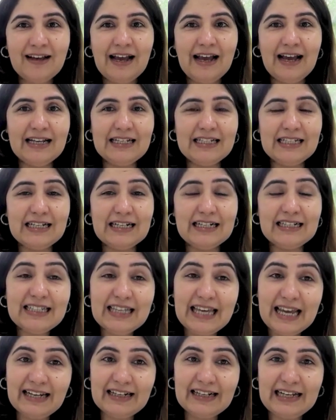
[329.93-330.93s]
And
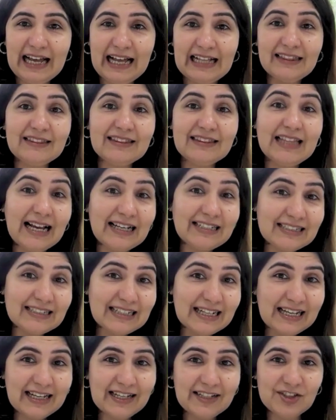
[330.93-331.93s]
again, at that
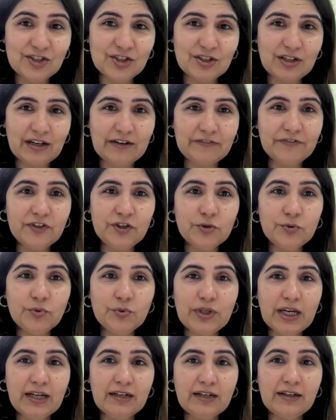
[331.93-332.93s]
age, if you
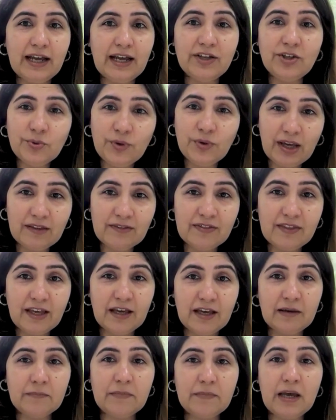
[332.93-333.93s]
can educate
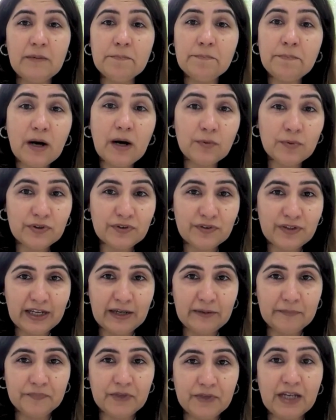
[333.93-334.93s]
them, empower
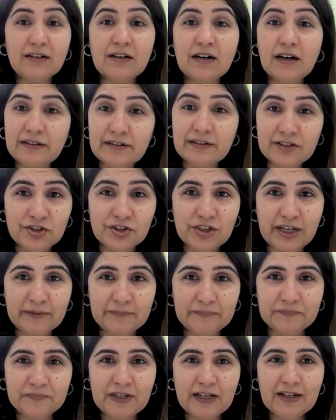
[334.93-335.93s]
them, encourage
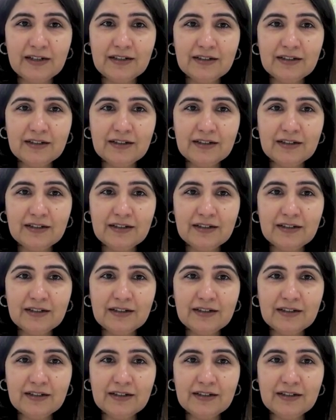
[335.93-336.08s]
them,